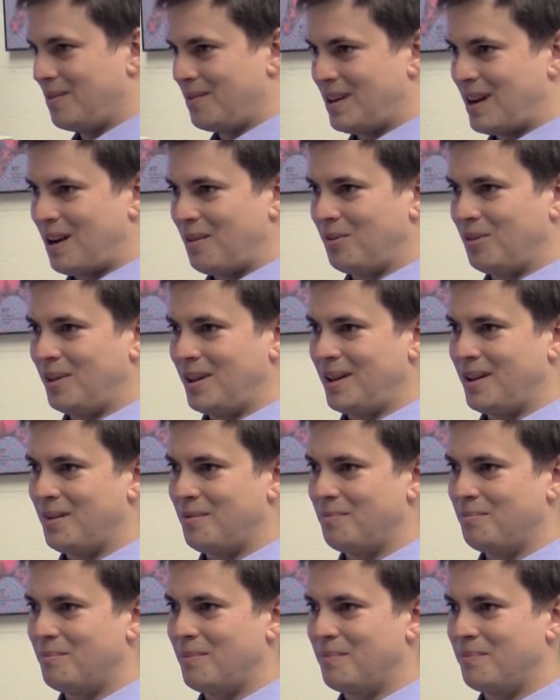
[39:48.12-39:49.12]
not really
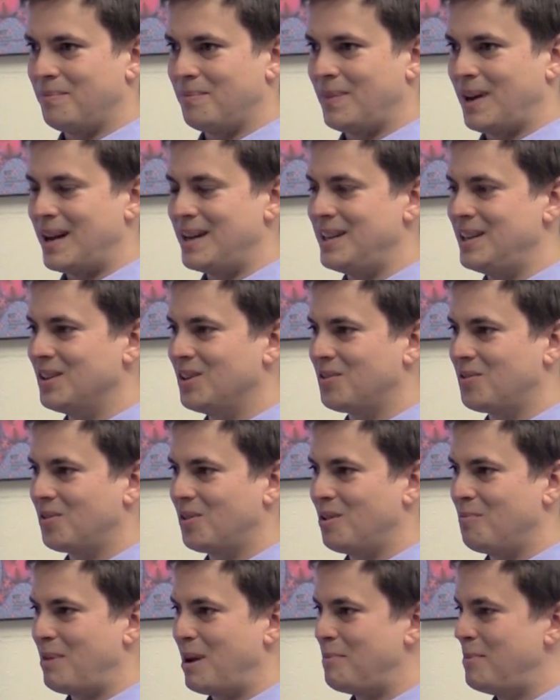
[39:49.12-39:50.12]
ideal
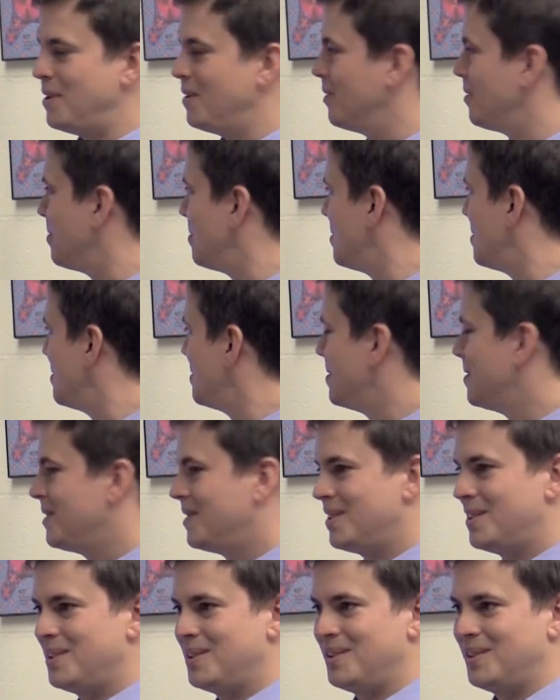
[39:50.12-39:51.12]
for a bipedal
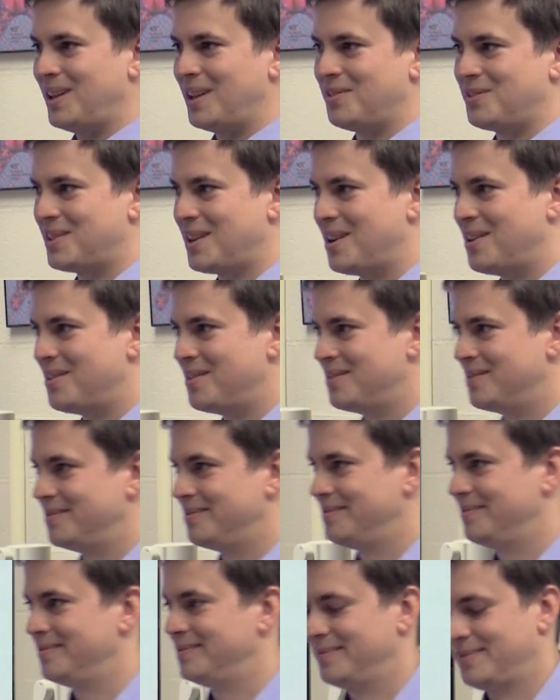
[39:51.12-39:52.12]
lifestyle.
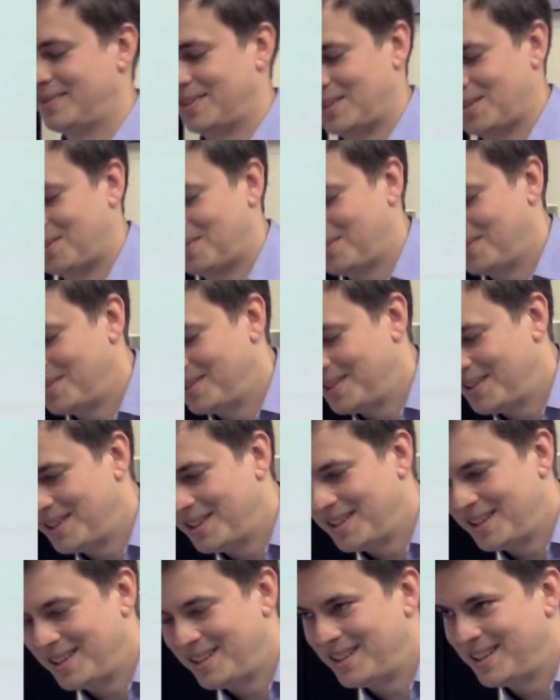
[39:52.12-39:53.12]
So
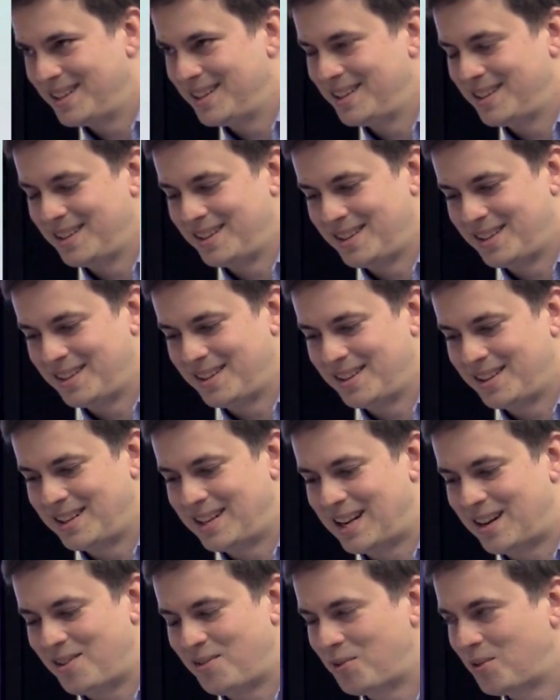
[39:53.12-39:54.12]

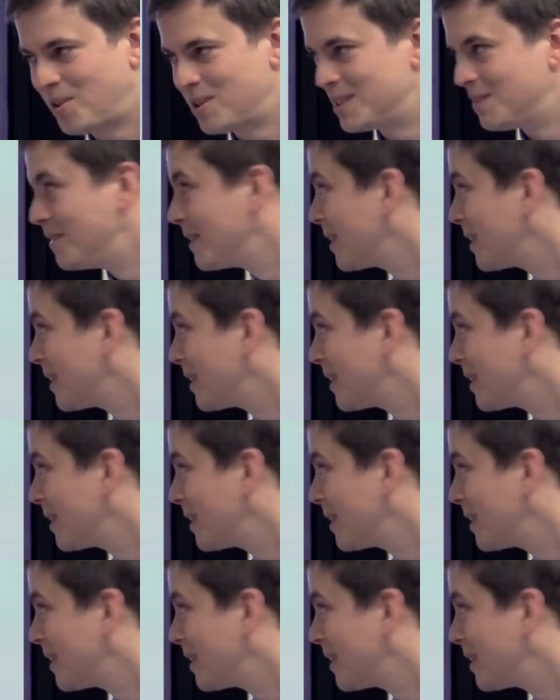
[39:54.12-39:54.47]
now, of course,